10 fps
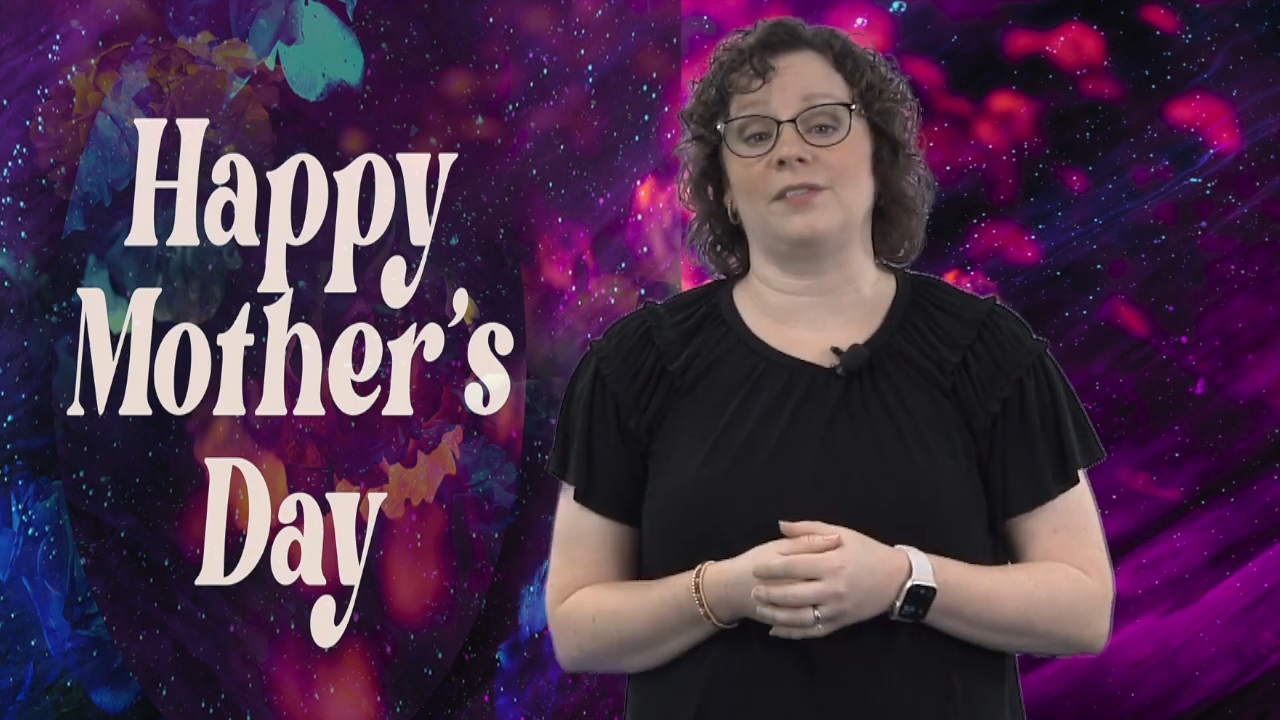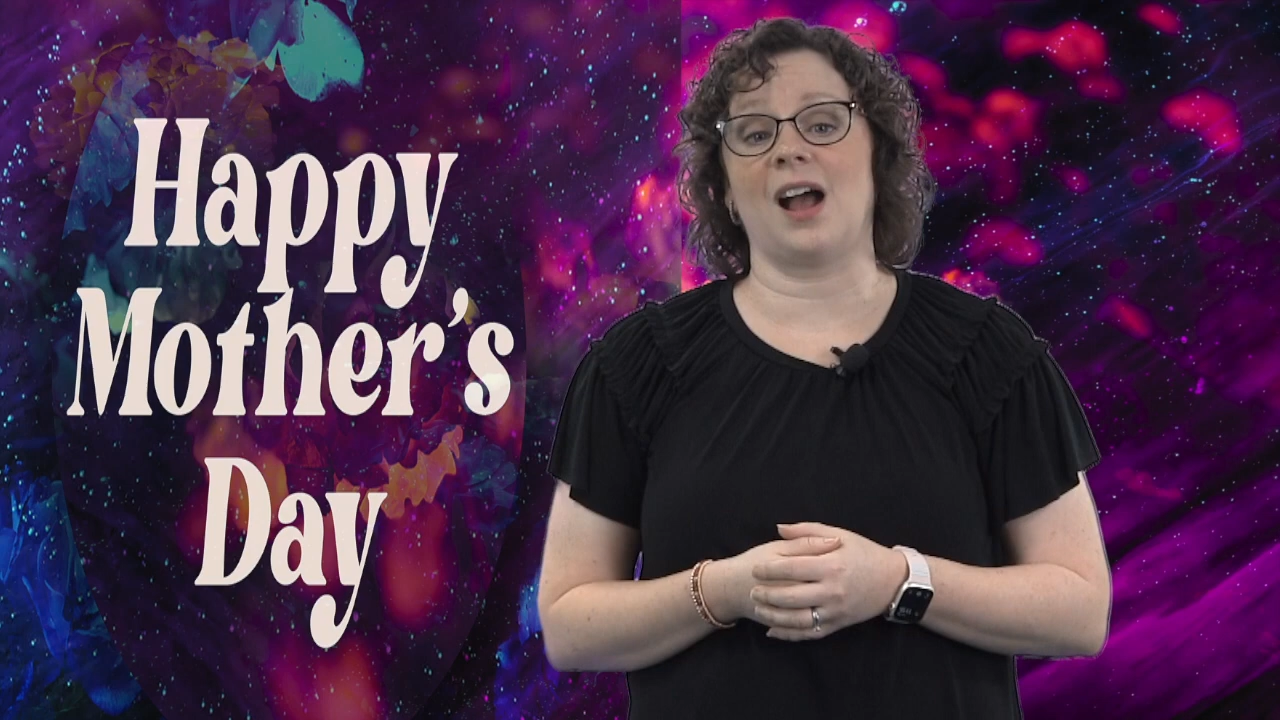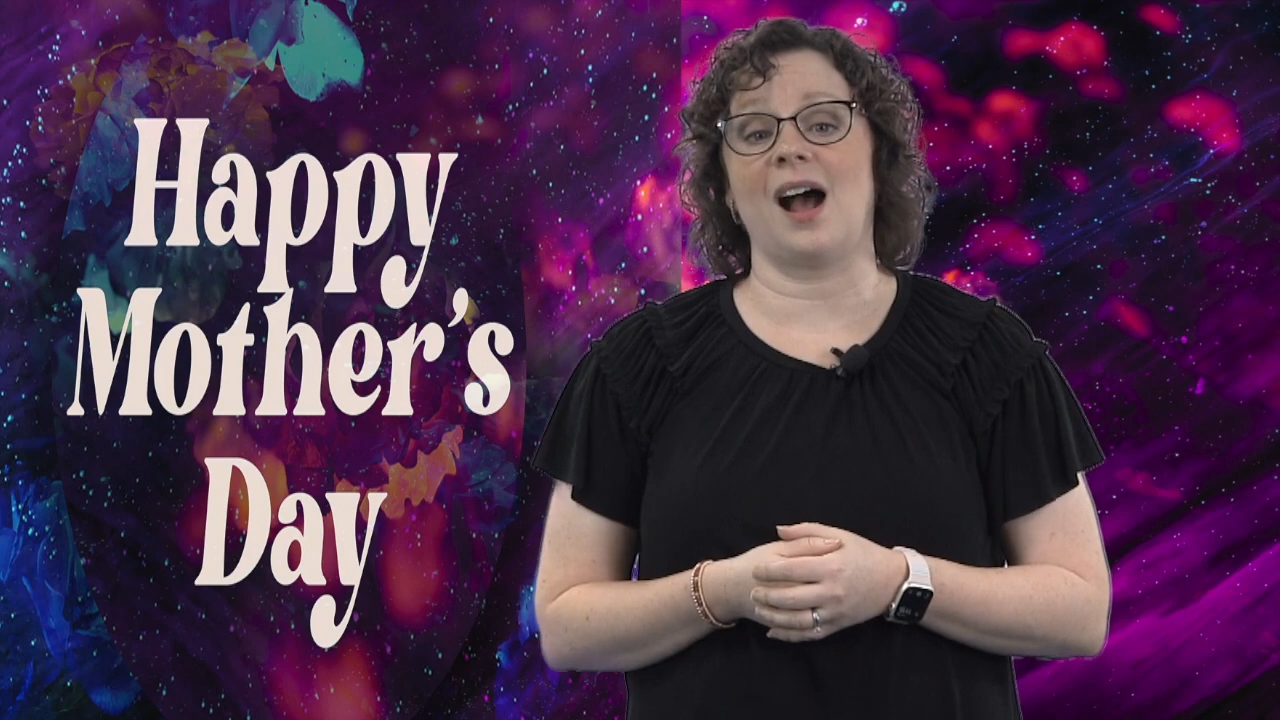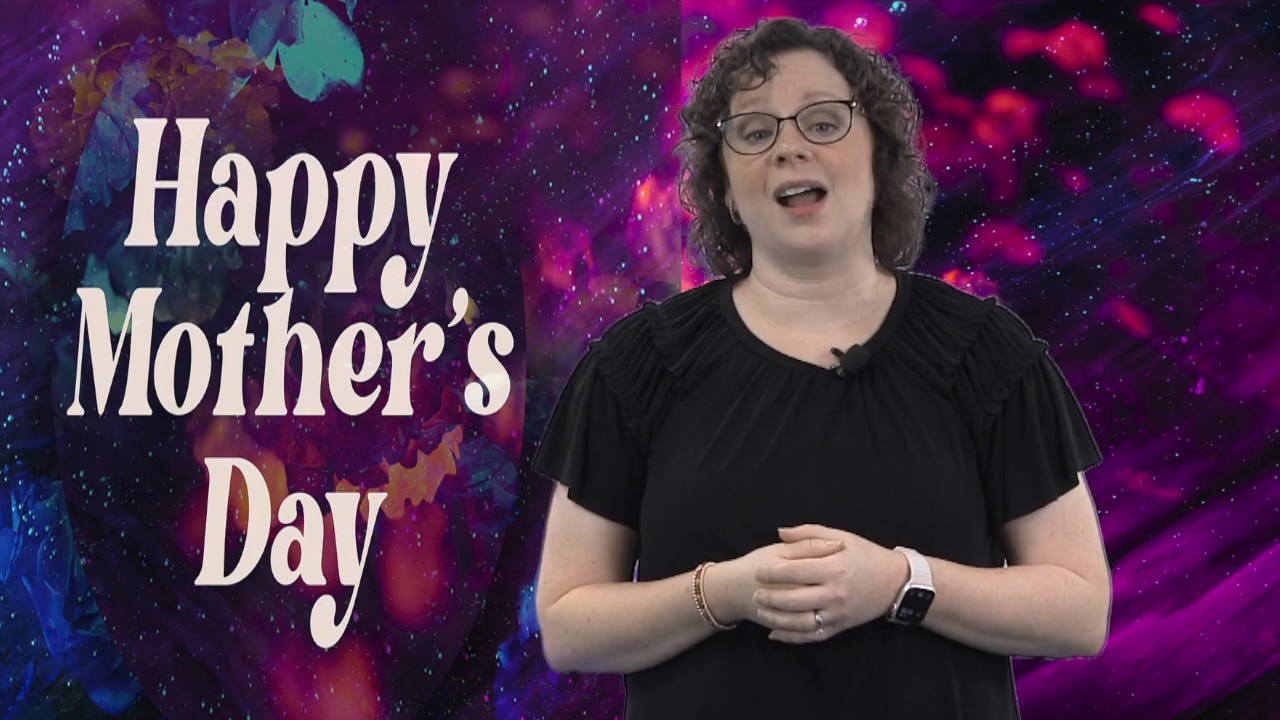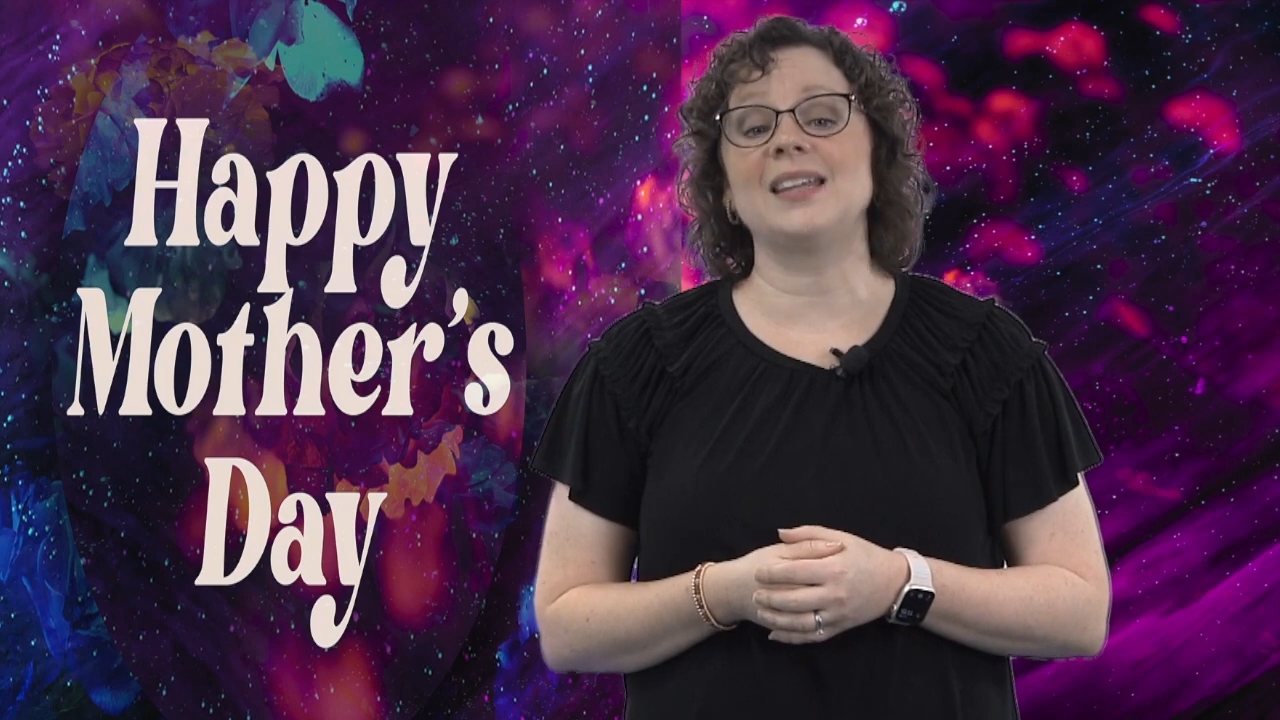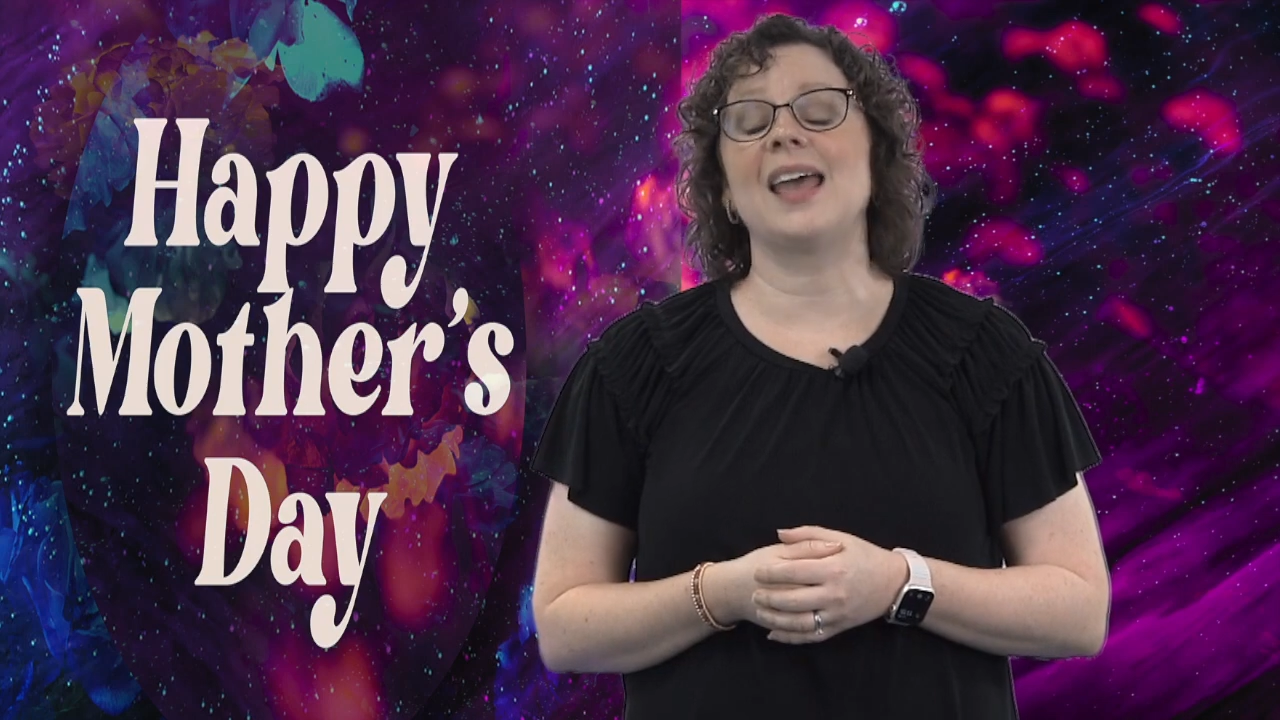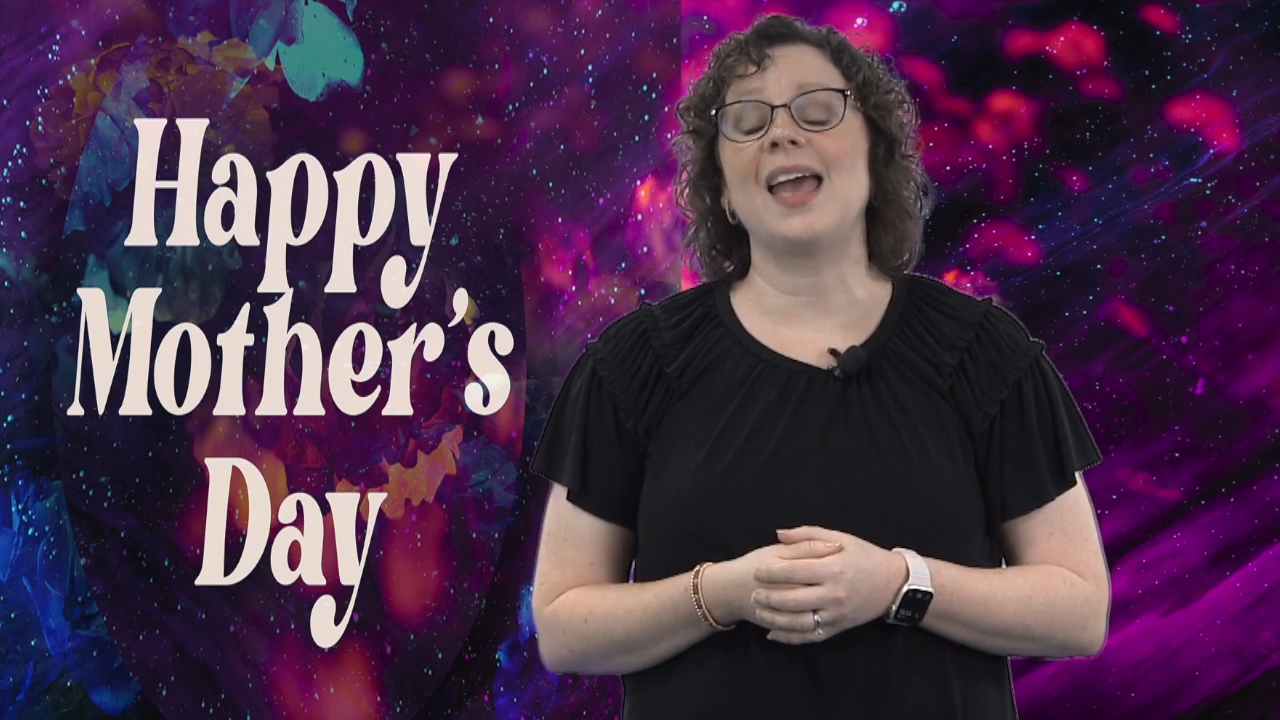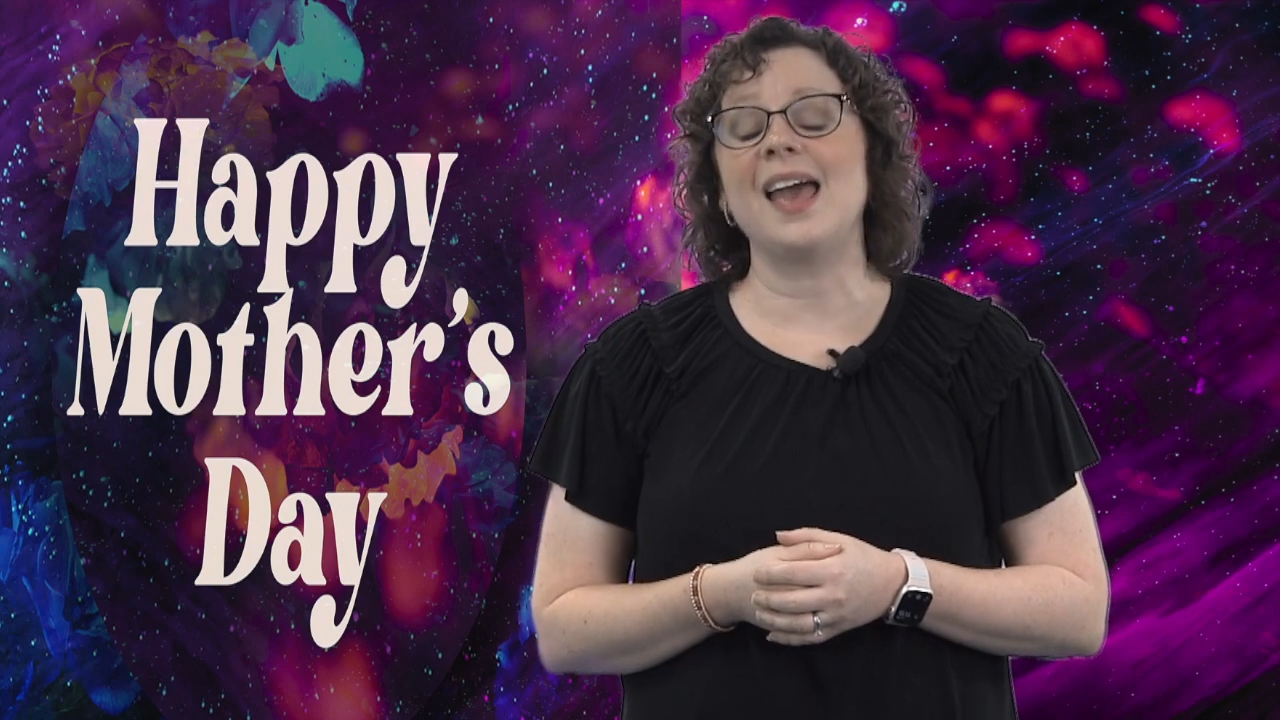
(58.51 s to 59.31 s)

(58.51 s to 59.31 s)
of God